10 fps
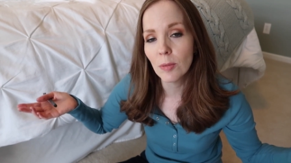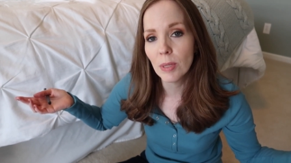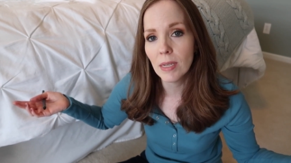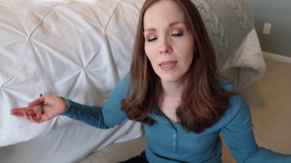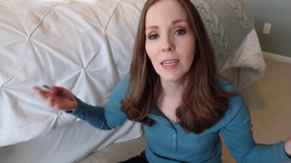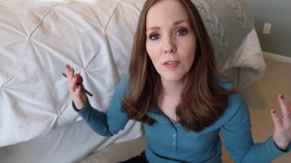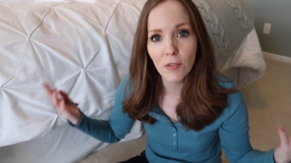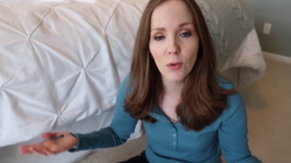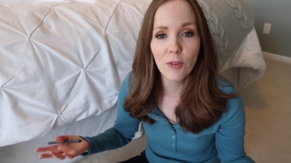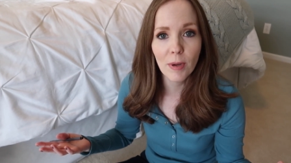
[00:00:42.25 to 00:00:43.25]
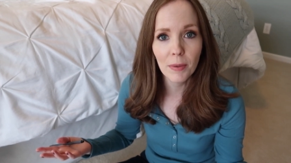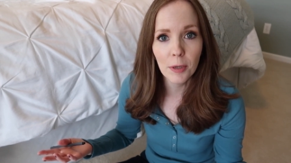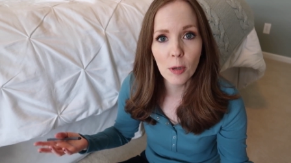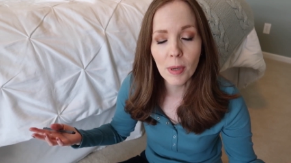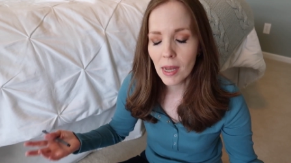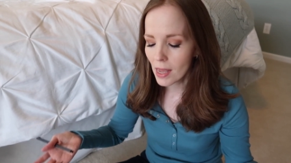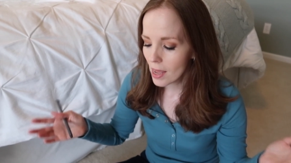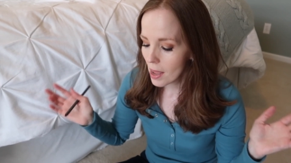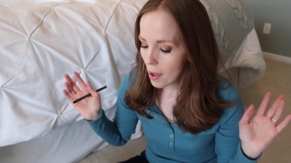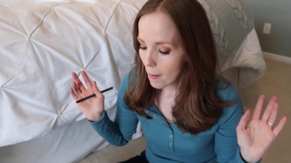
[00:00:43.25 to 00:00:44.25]
to be in the floor of my room,
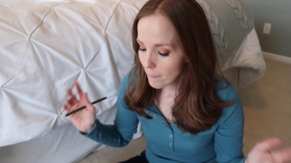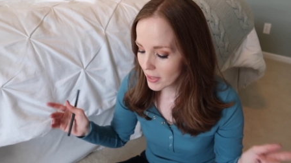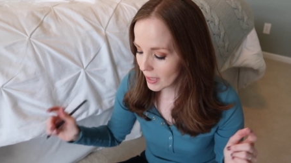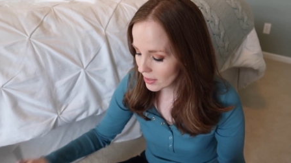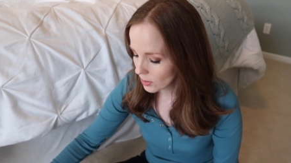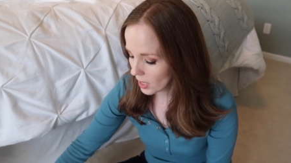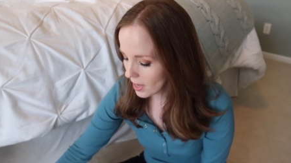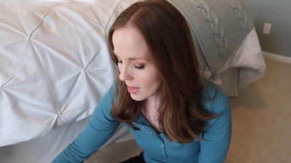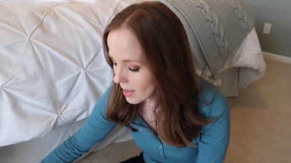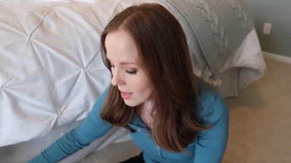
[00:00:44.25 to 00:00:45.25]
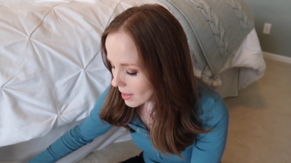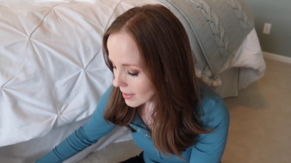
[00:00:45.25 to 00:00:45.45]
but that's okay.